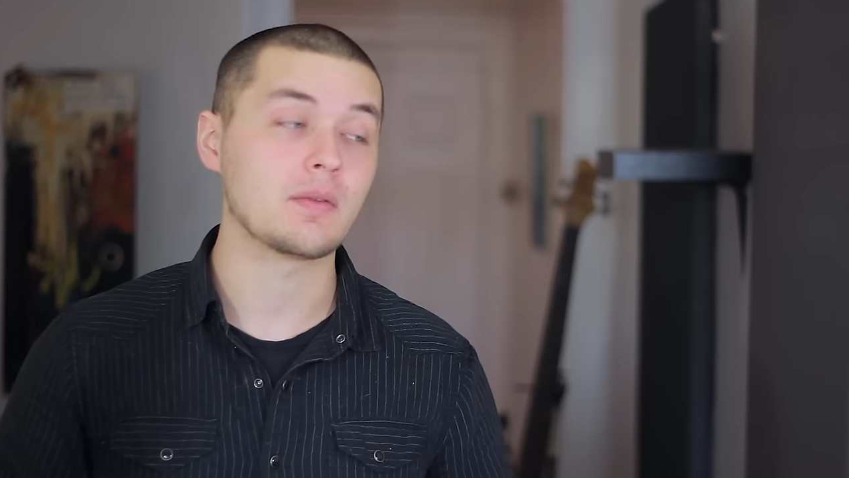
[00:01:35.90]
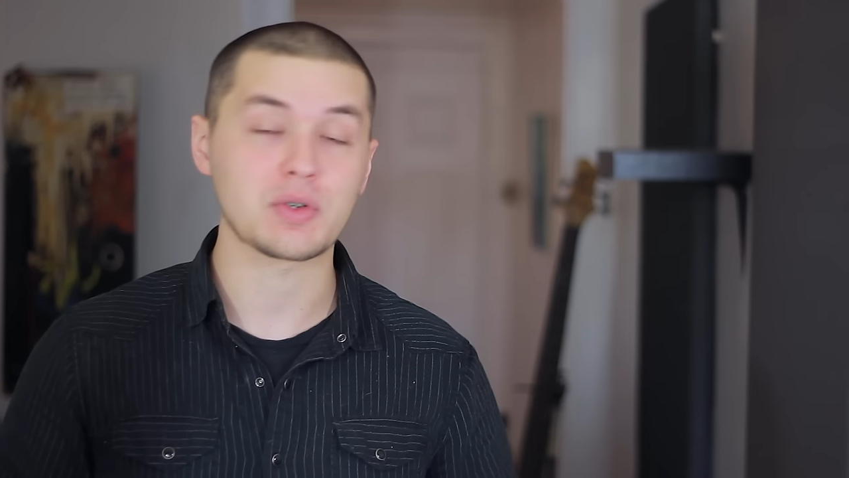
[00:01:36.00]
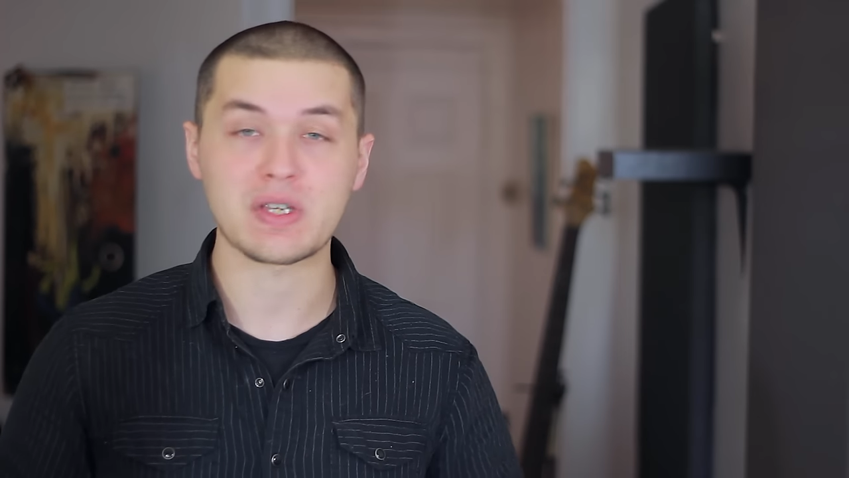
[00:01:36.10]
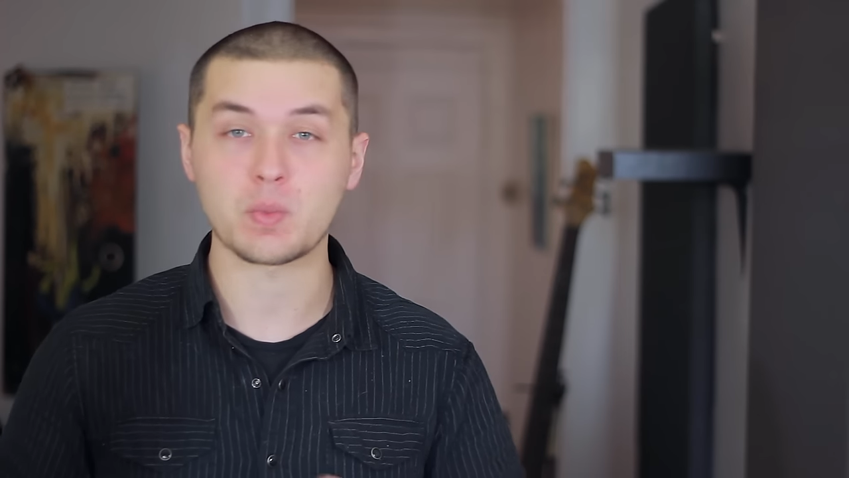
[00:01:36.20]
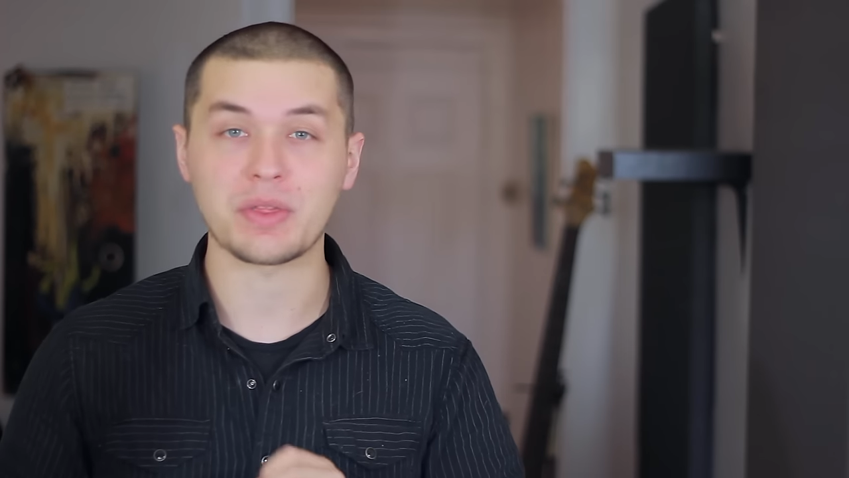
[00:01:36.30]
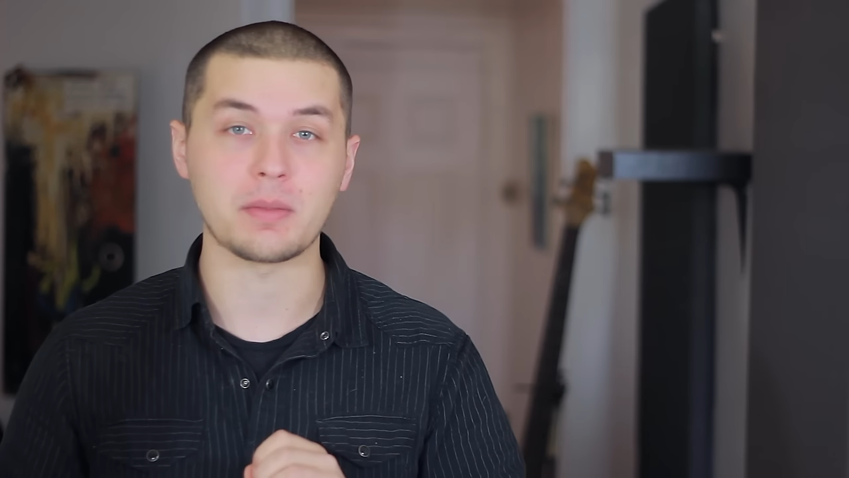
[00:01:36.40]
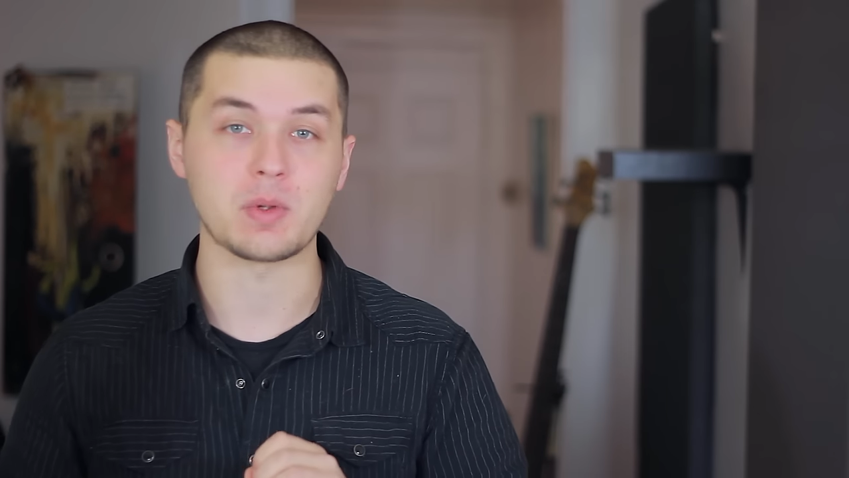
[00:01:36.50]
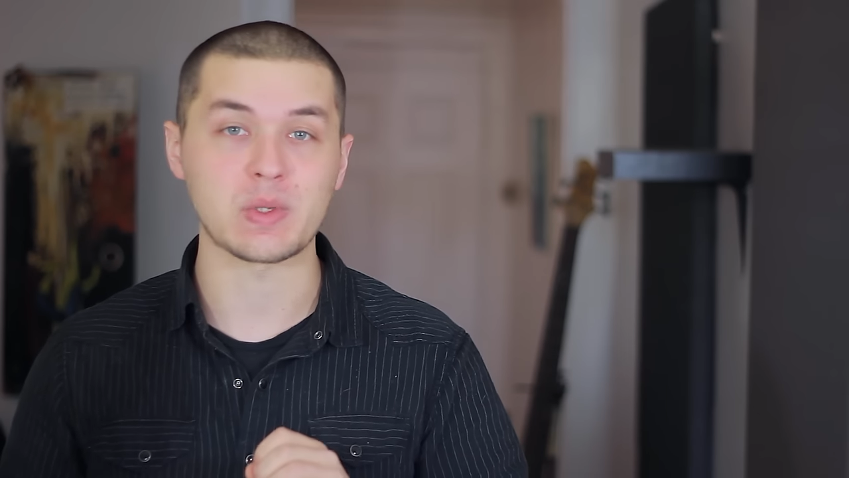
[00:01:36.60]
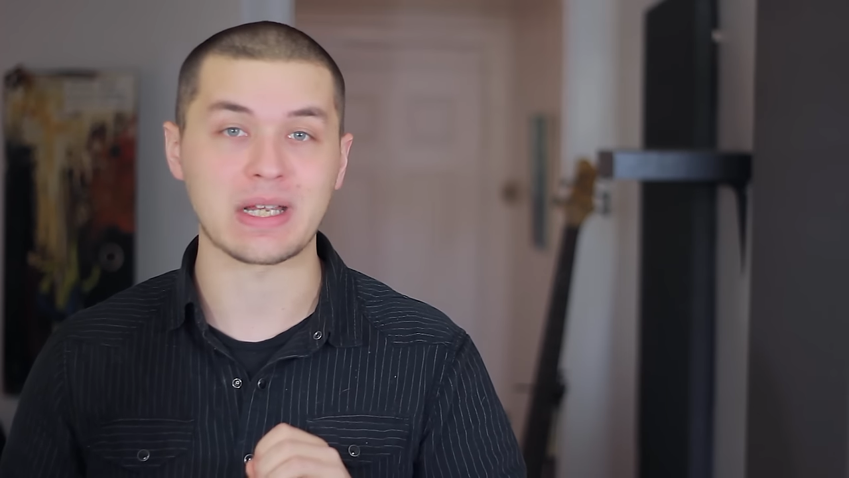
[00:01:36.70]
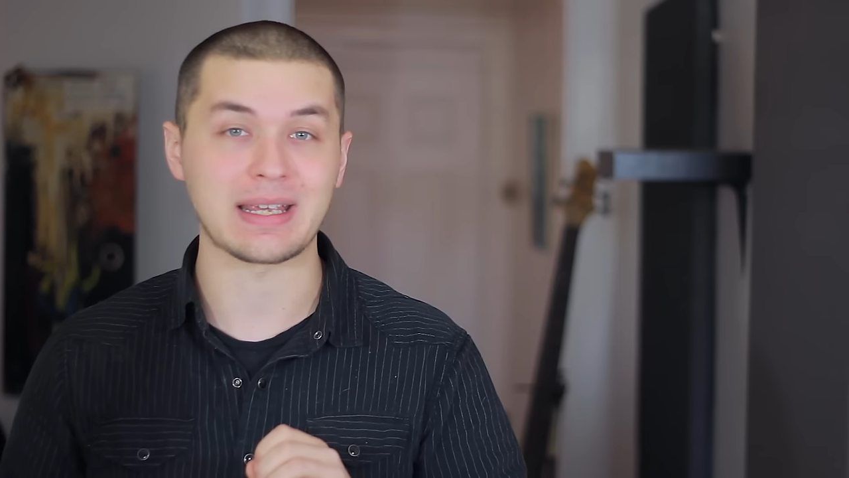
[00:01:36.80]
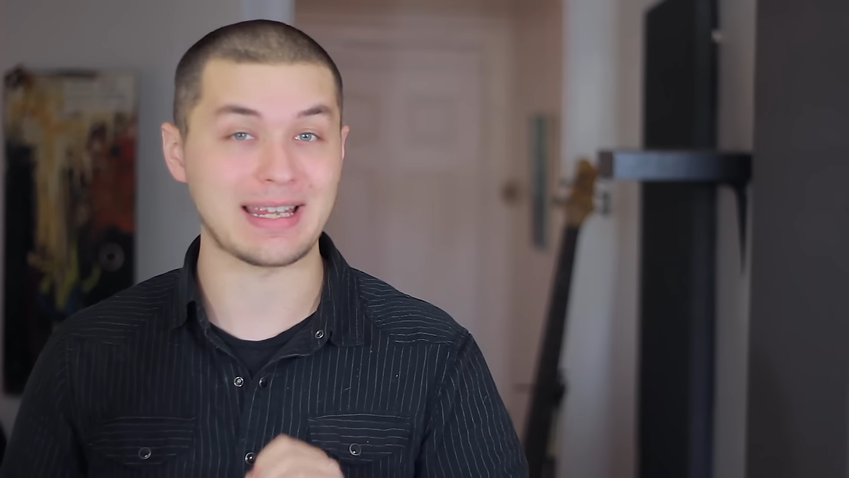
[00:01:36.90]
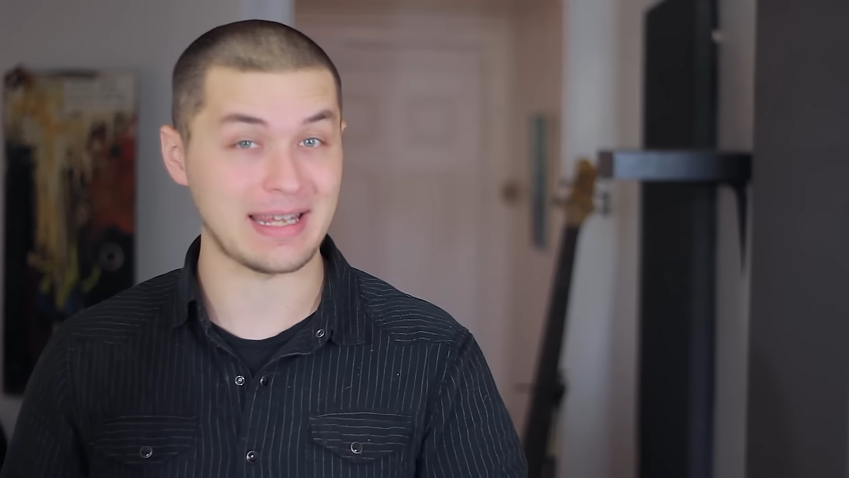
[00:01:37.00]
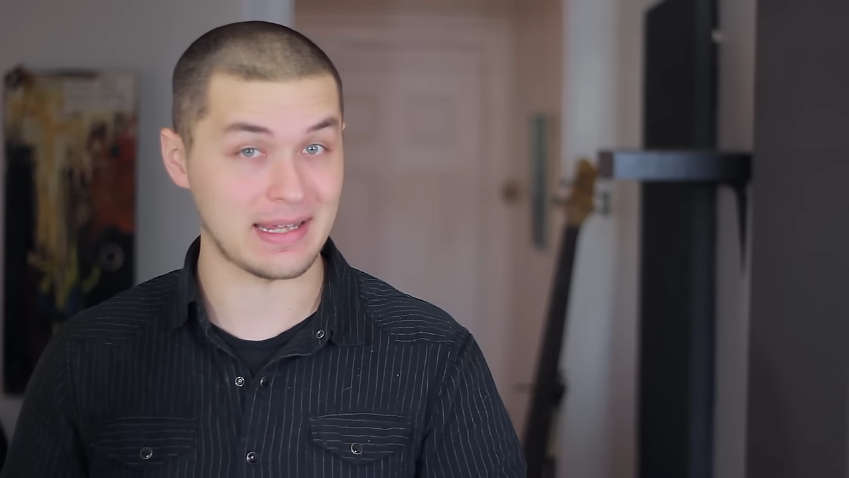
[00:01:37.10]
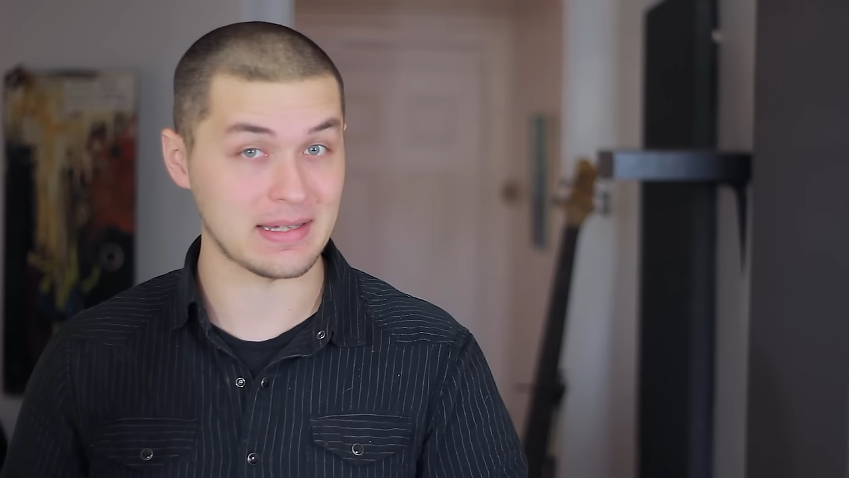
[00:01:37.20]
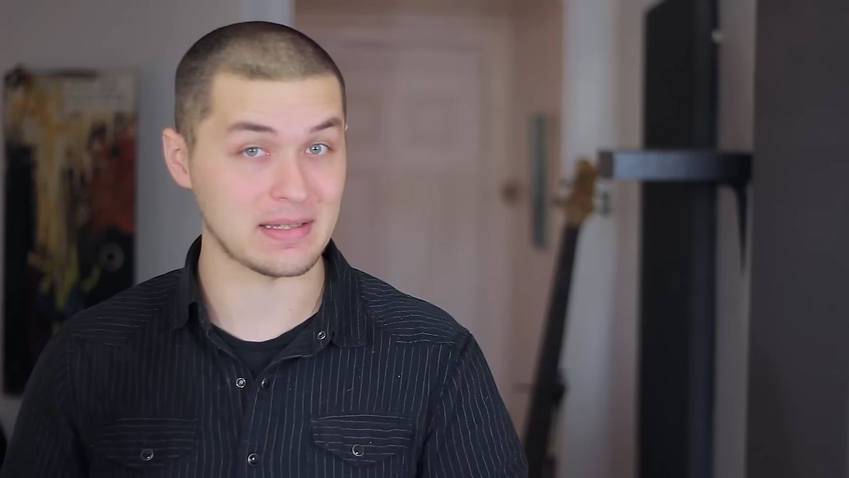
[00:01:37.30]
versus what the music
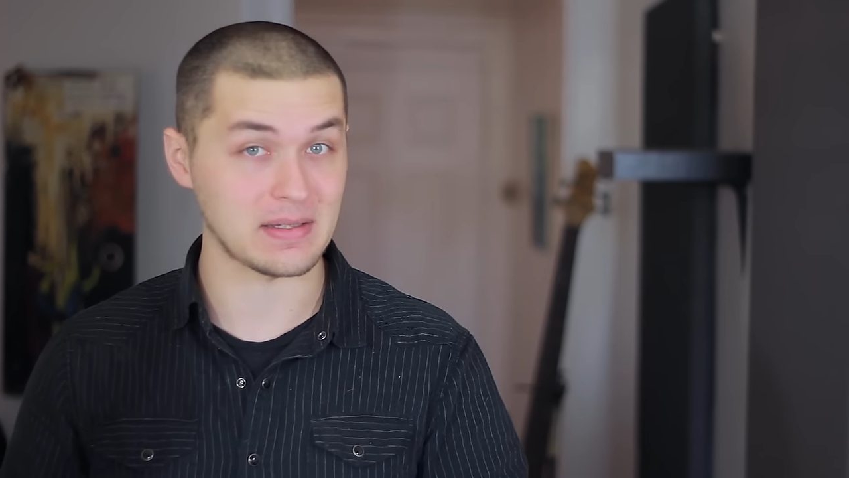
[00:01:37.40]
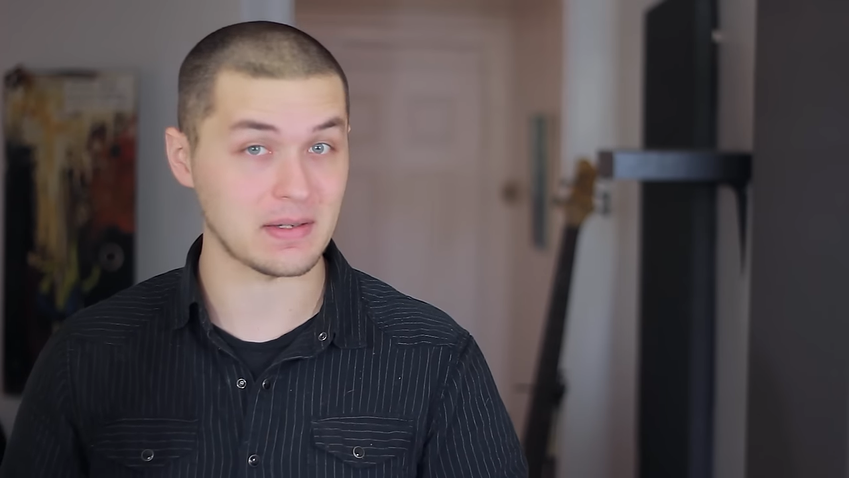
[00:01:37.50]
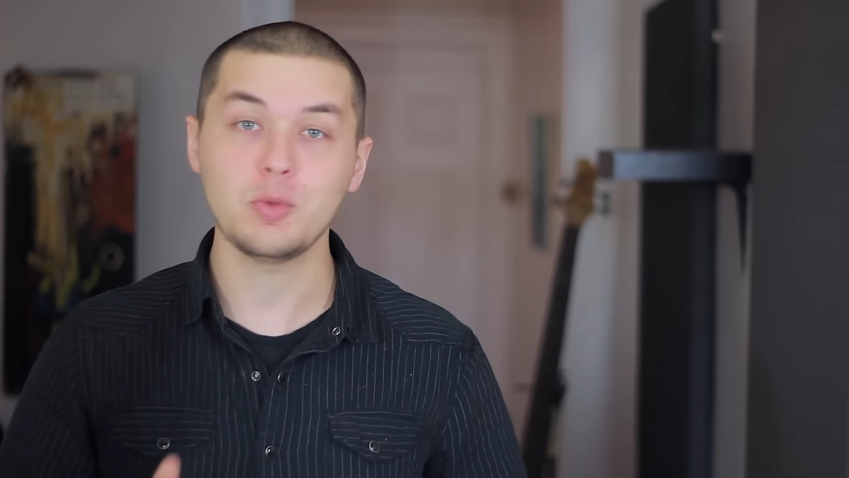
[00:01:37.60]
is.